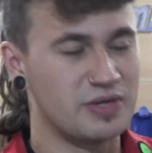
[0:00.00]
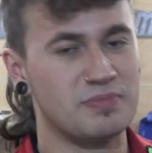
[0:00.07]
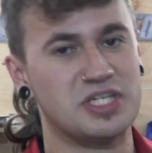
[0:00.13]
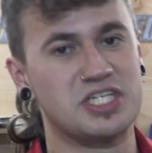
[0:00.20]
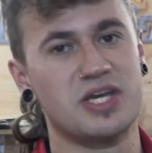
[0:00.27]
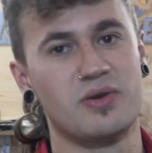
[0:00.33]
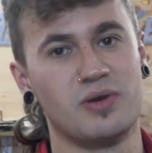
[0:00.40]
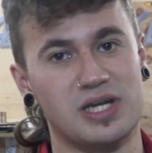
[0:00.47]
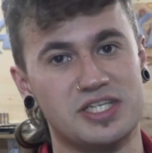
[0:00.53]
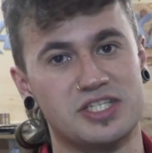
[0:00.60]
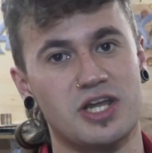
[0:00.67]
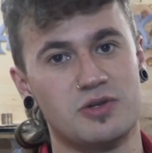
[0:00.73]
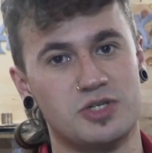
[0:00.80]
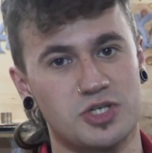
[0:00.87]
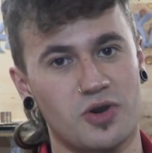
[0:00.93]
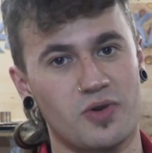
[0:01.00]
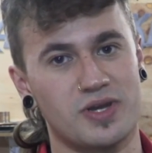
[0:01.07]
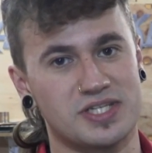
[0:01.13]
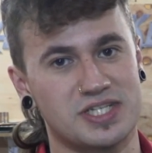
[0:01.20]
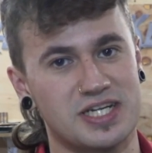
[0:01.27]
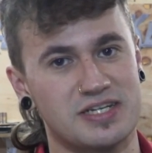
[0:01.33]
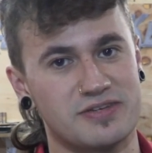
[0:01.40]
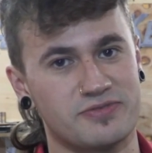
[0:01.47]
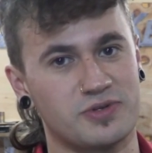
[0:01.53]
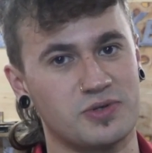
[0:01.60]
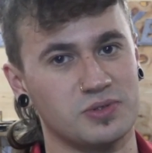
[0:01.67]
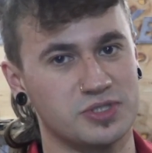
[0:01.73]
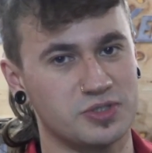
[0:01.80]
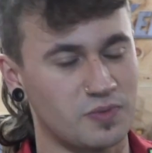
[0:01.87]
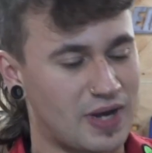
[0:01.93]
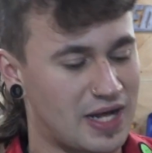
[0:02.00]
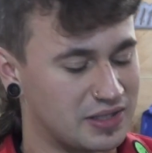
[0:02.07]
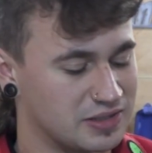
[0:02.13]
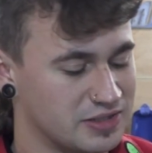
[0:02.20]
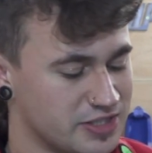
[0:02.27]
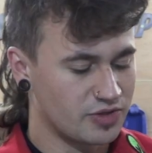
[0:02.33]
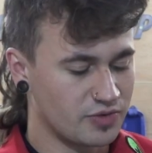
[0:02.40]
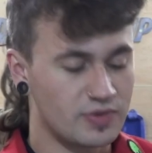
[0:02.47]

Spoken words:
Thin material is notoriously difficult to weld.